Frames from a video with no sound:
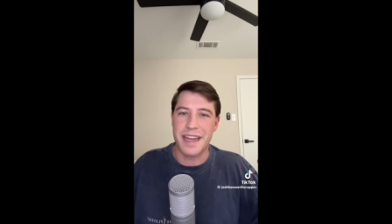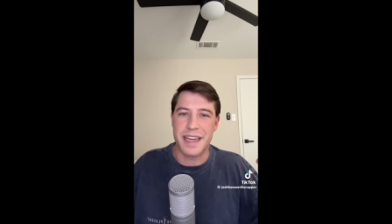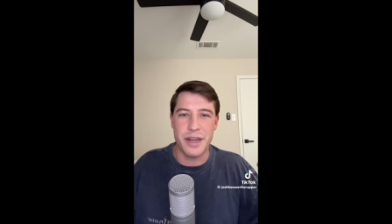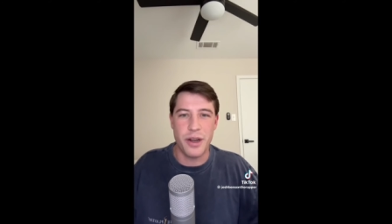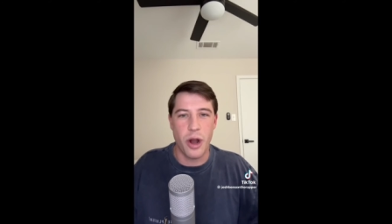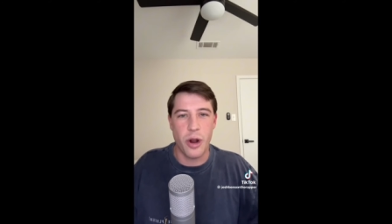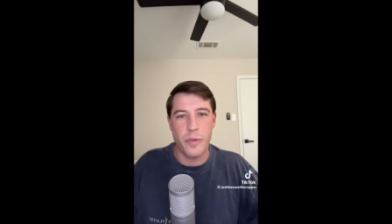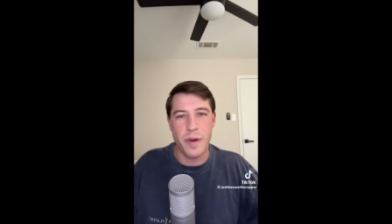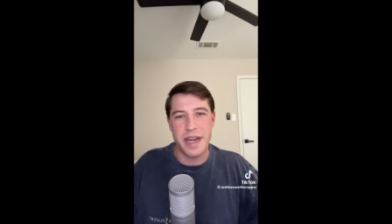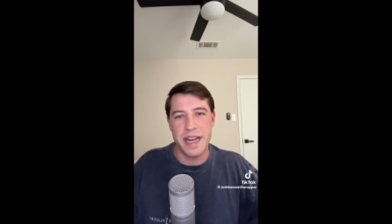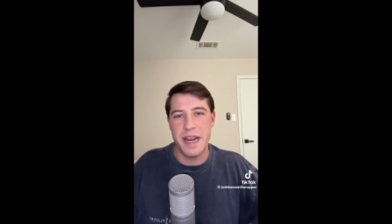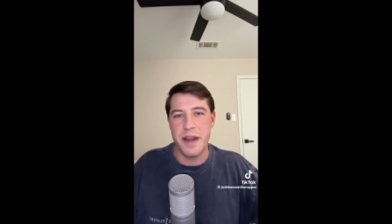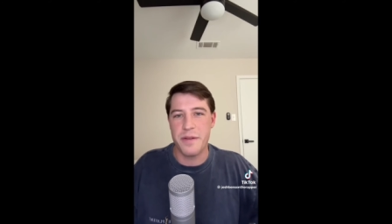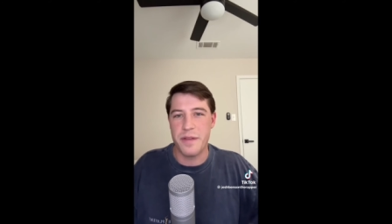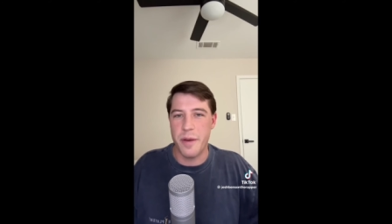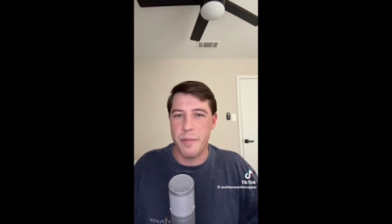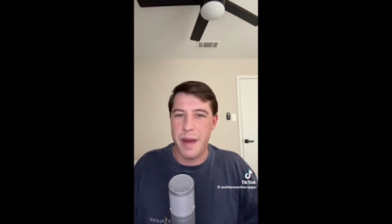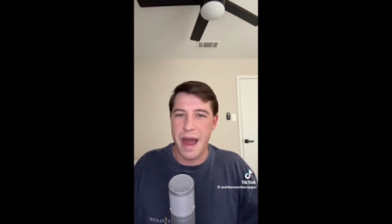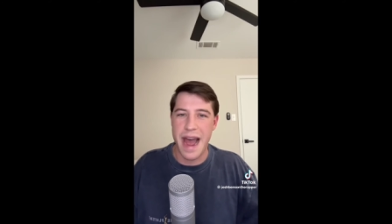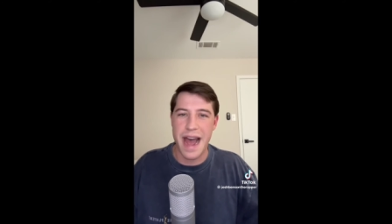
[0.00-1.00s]
You can already hear
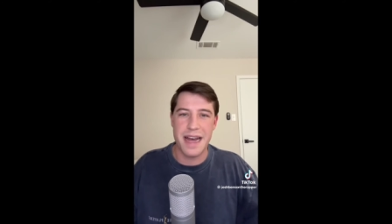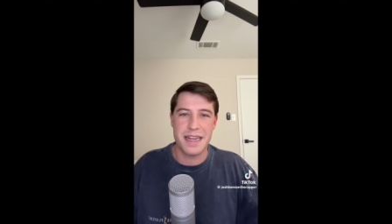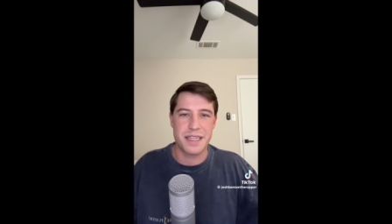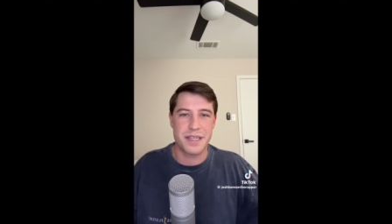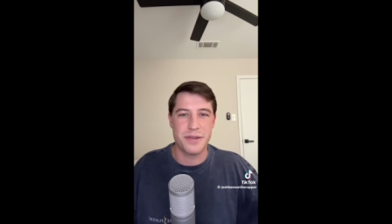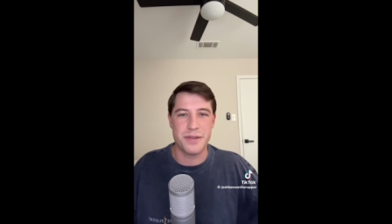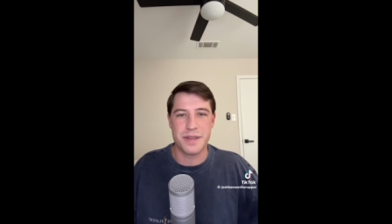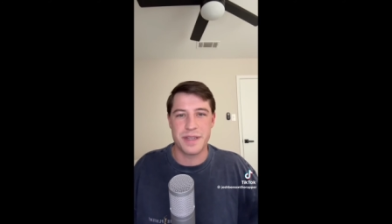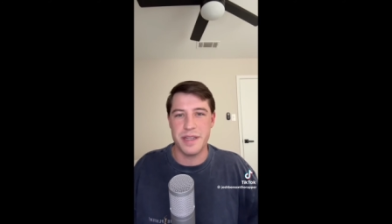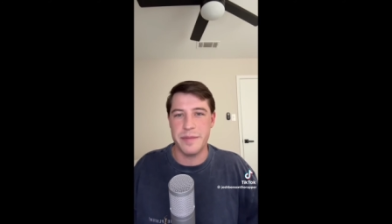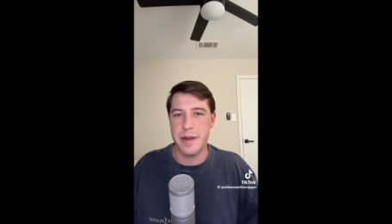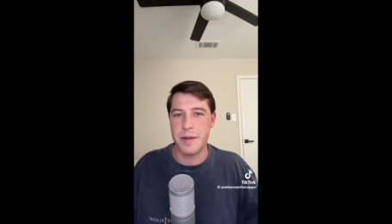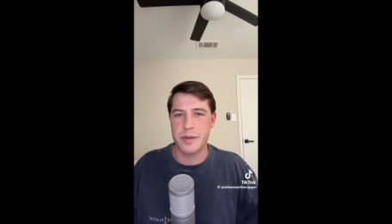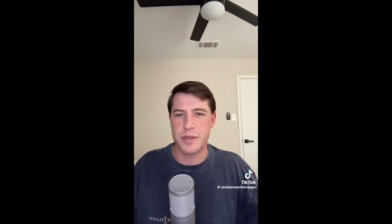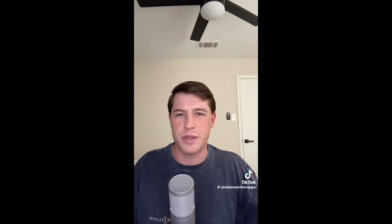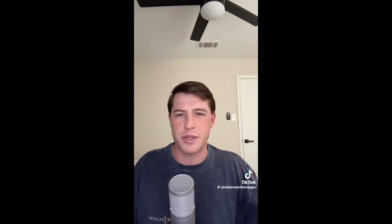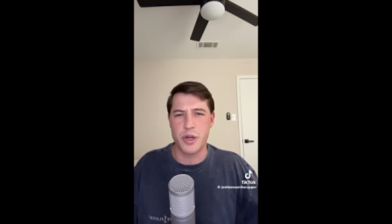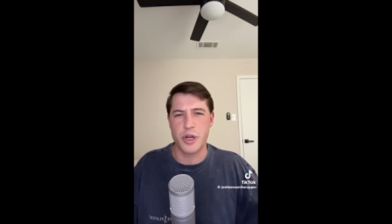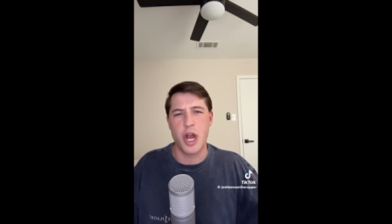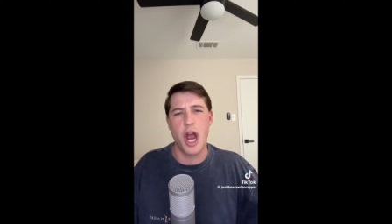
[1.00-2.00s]
the pastors and the members of
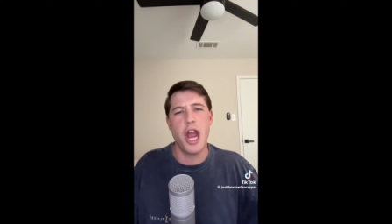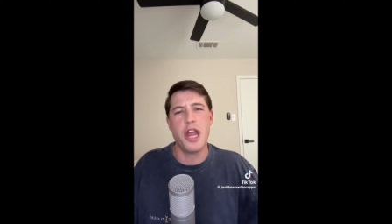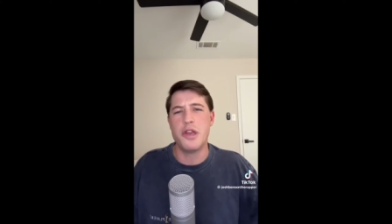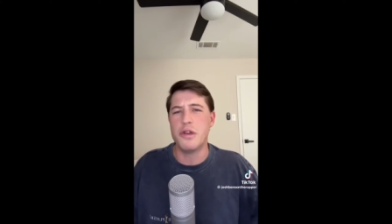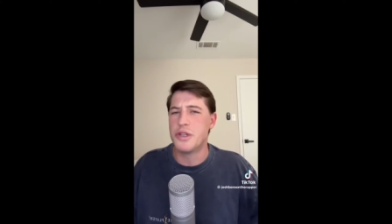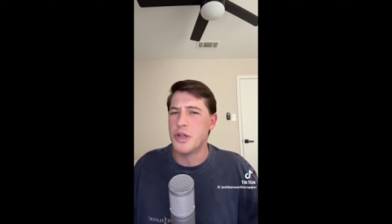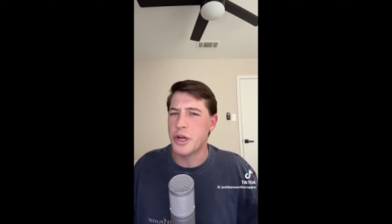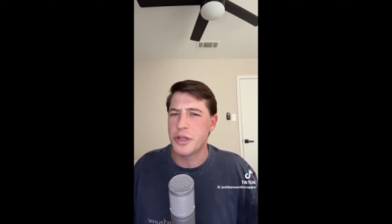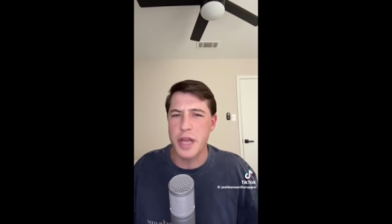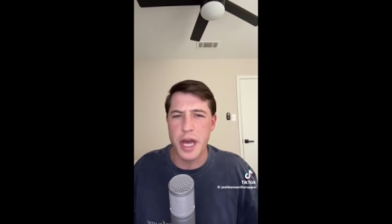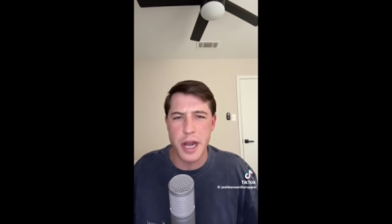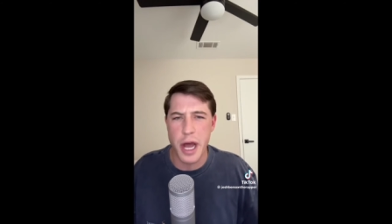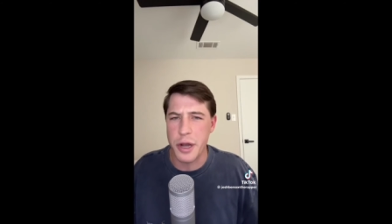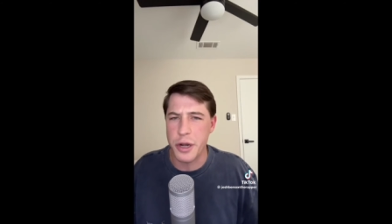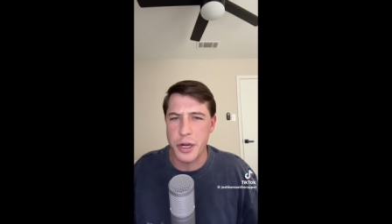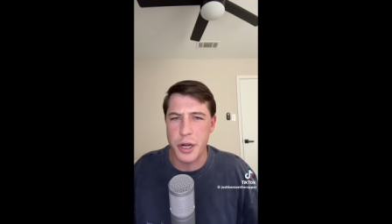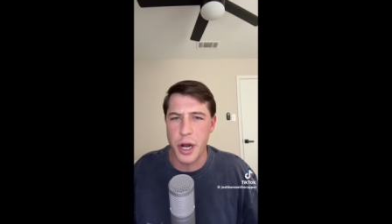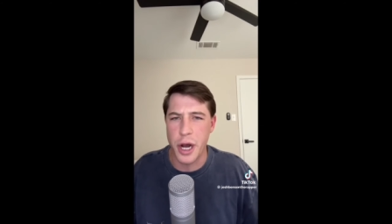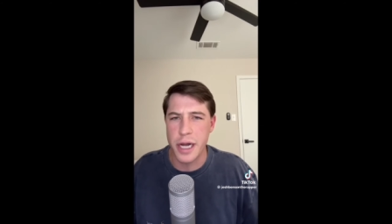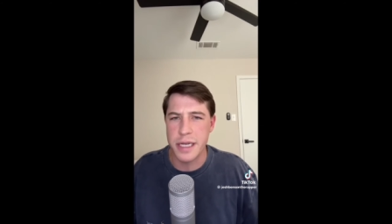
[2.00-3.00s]
the church, hey, you took that out
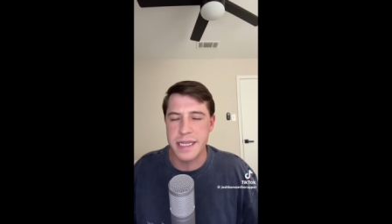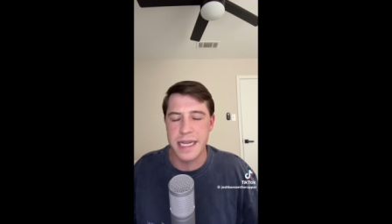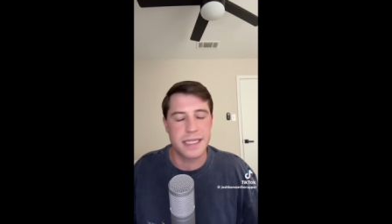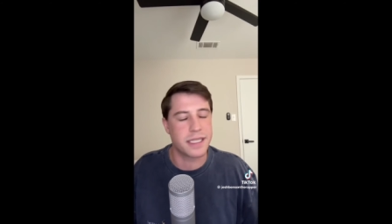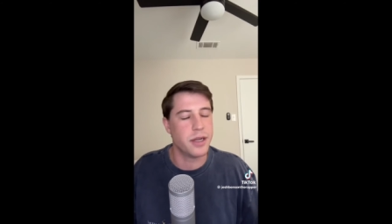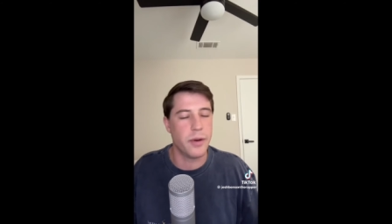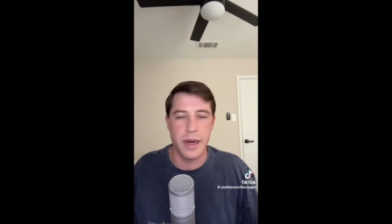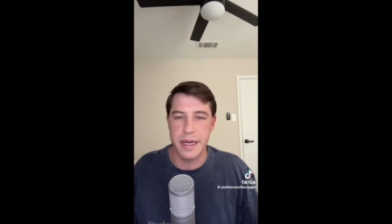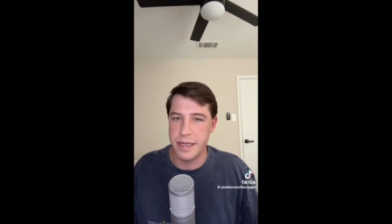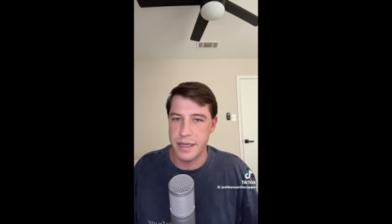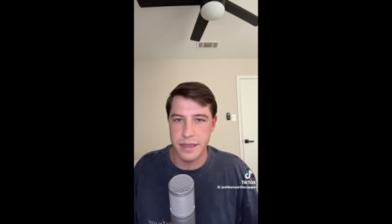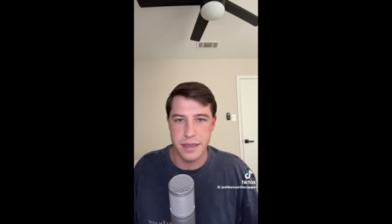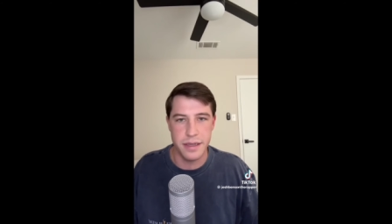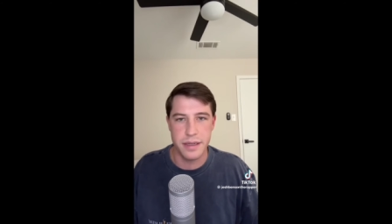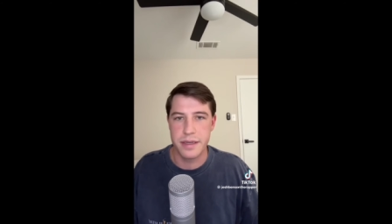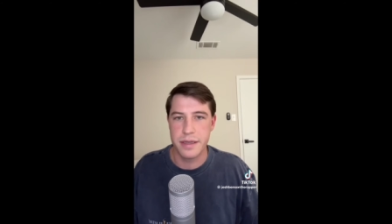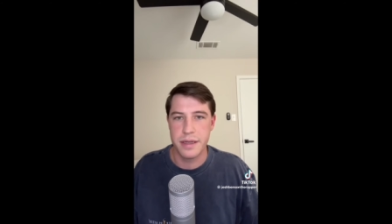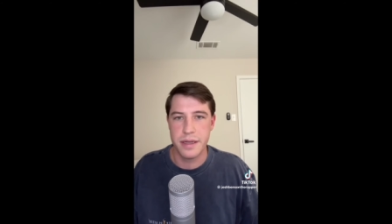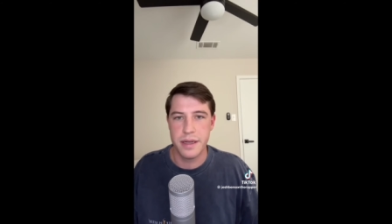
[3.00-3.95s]
of context. No, I didn't.